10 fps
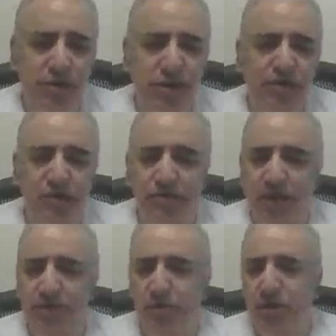and from
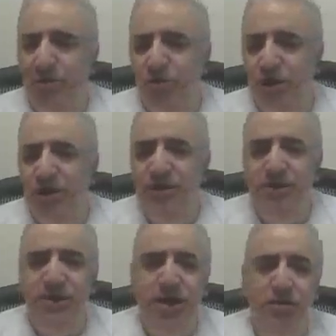time to time you get
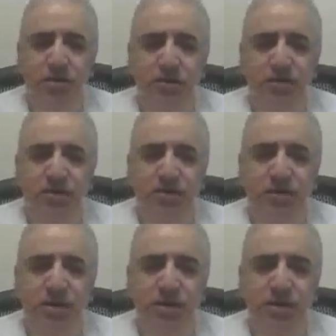discounts from